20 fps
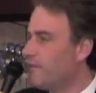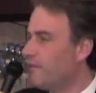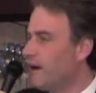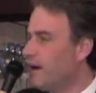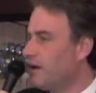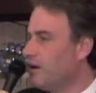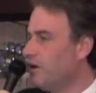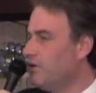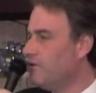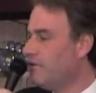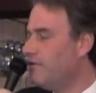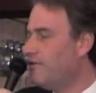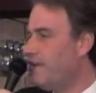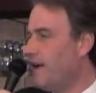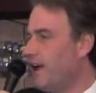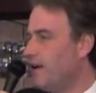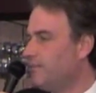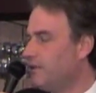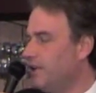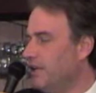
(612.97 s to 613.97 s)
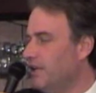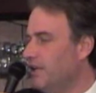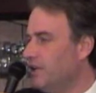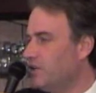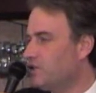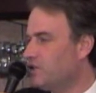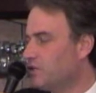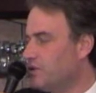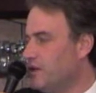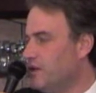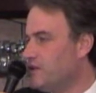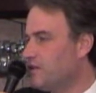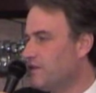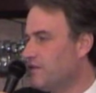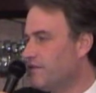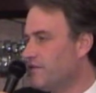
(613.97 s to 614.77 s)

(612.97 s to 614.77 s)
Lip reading: from our own family histories,